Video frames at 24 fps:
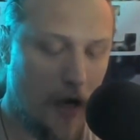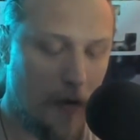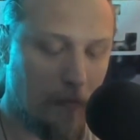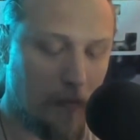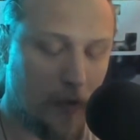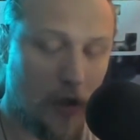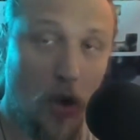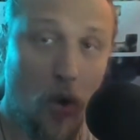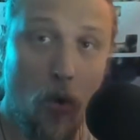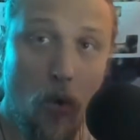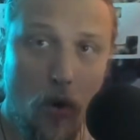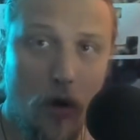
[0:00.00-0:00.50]

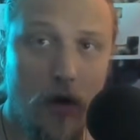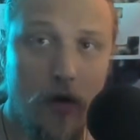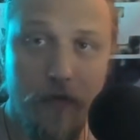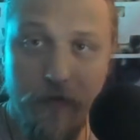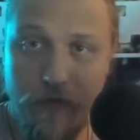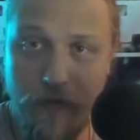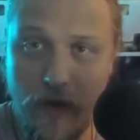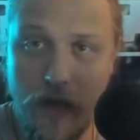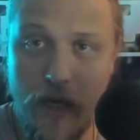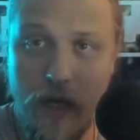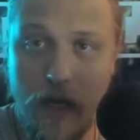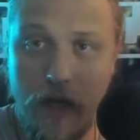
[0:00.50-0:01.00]
corn
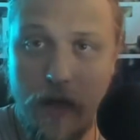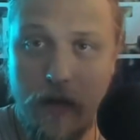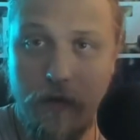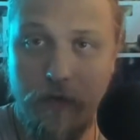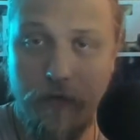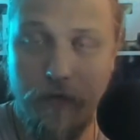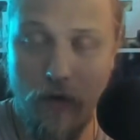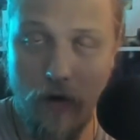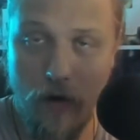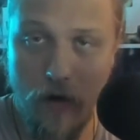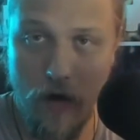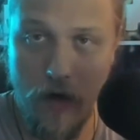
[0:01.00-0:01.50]
feed
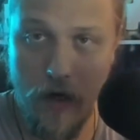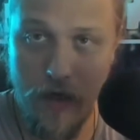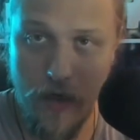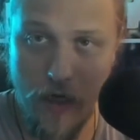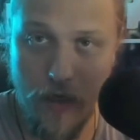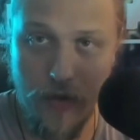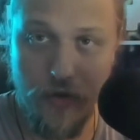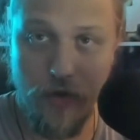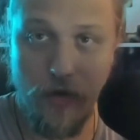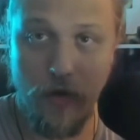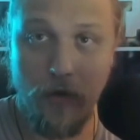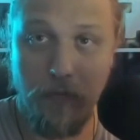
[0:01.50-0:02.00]
for
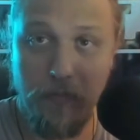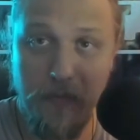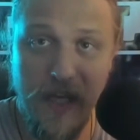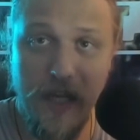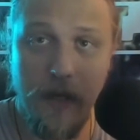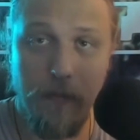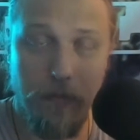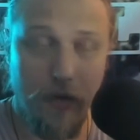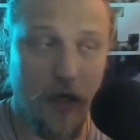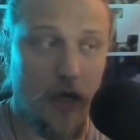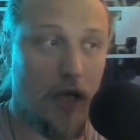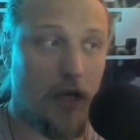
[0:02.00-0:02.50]
industrial
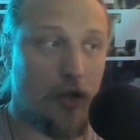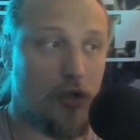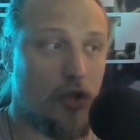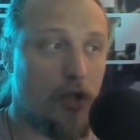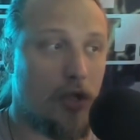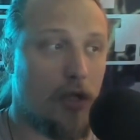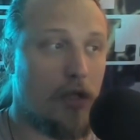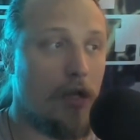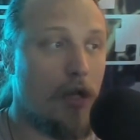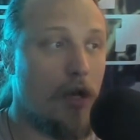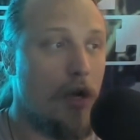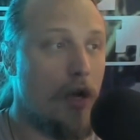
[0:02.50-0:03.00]
meat
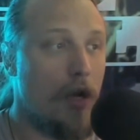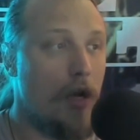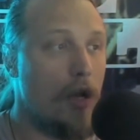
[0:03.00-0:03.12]
production.